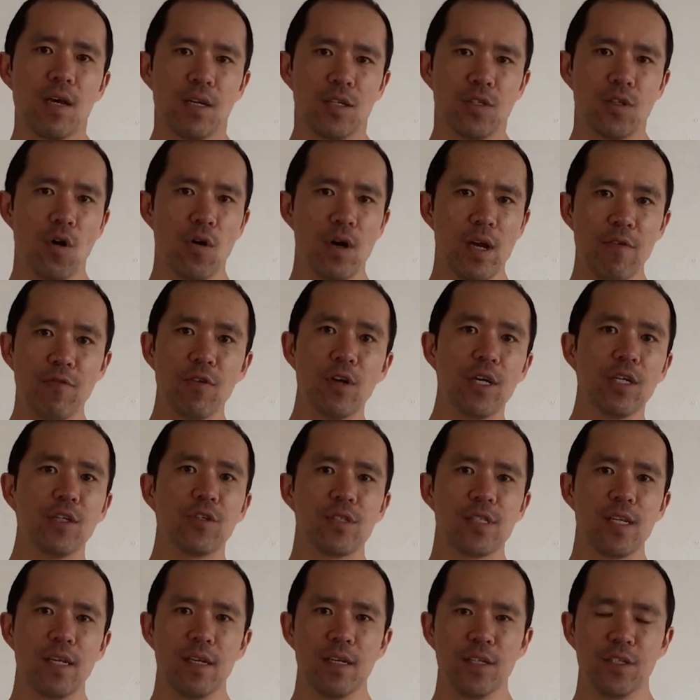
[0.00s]
So if you're
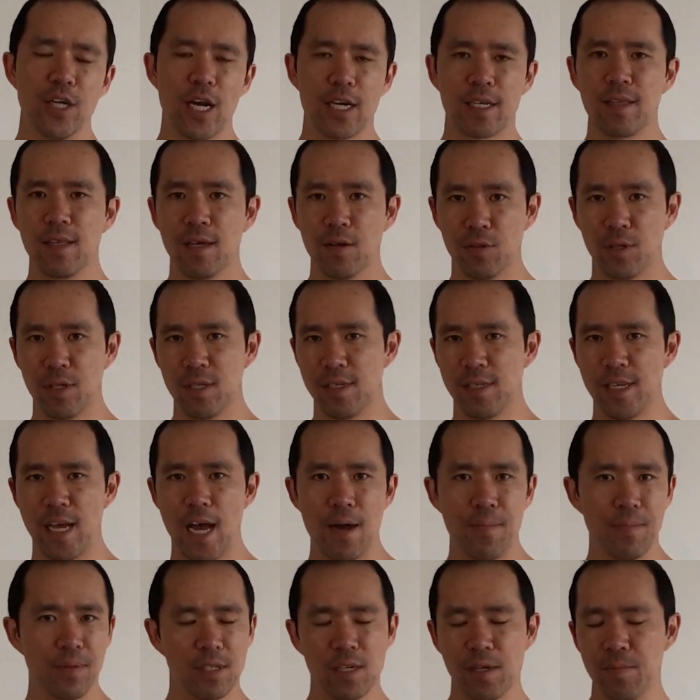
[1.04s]
interested in checking out this
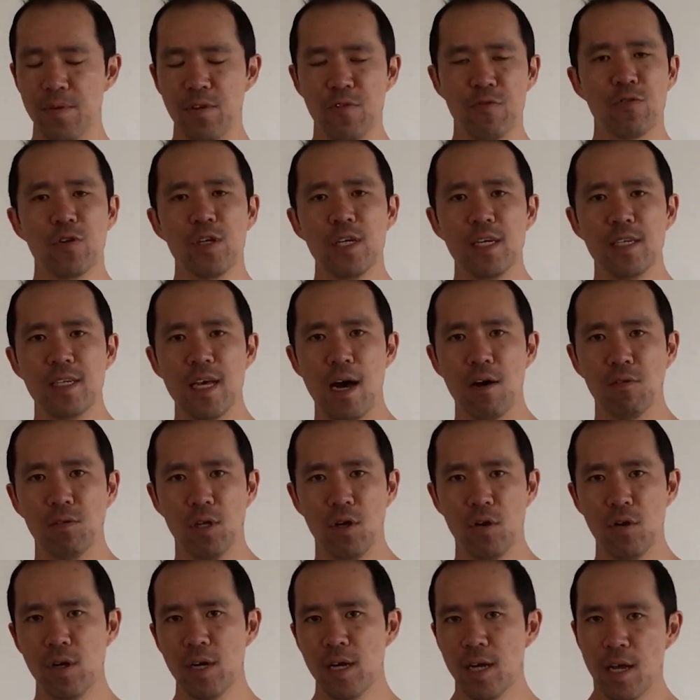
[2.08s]
app, it's gonna be free to
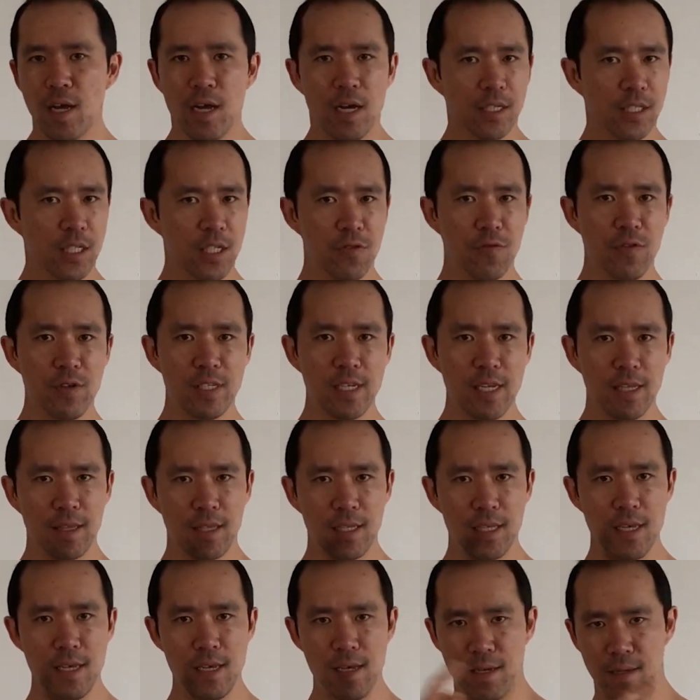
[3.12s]
download. Just visit
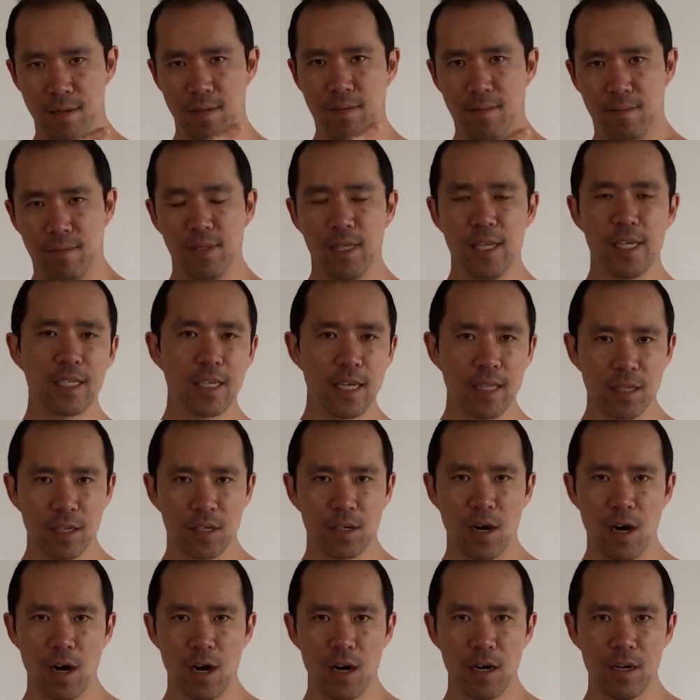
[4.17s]
the link in the
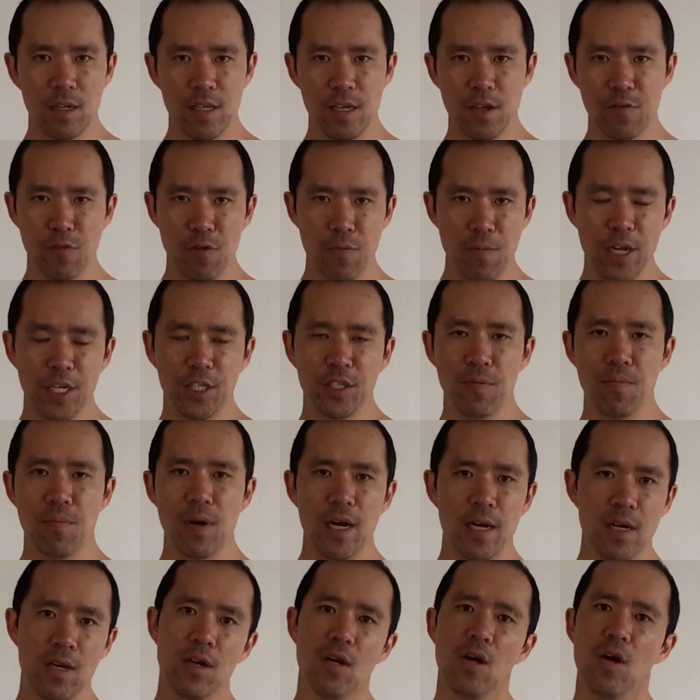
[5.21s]
card, the information
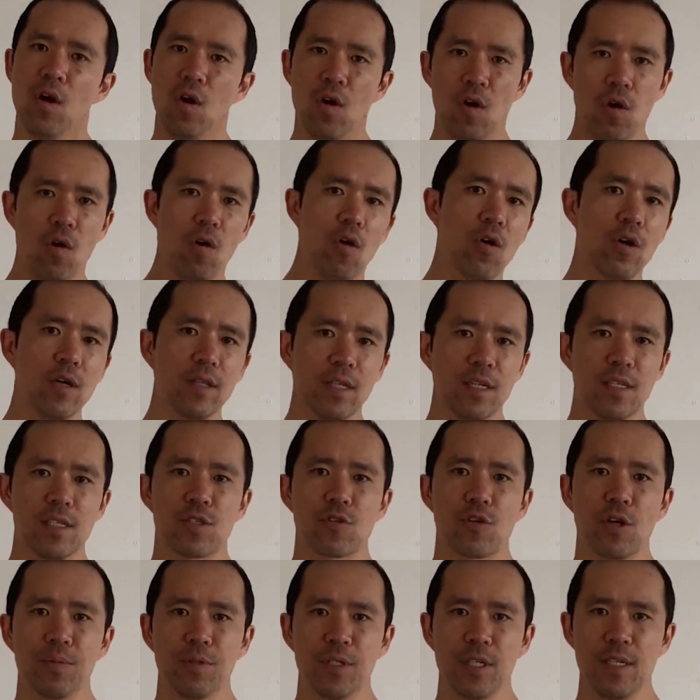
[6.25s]
button, or in the
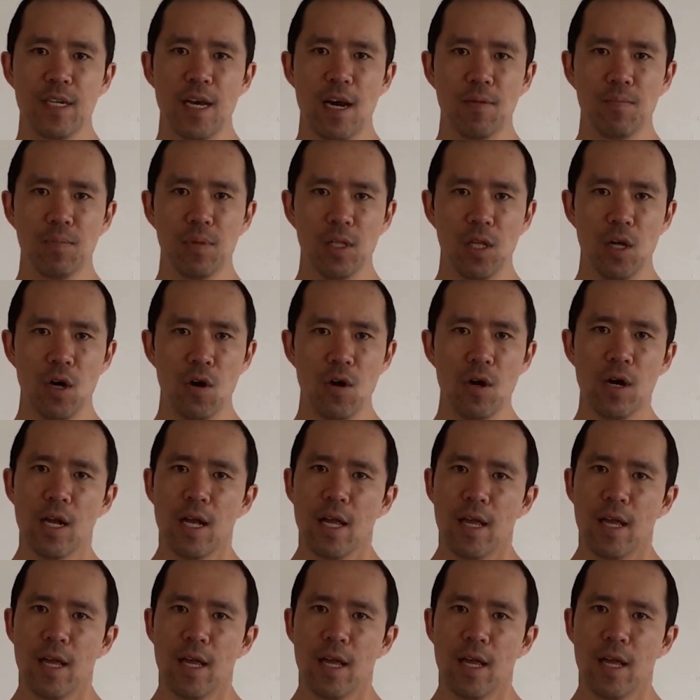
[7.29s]
description down below.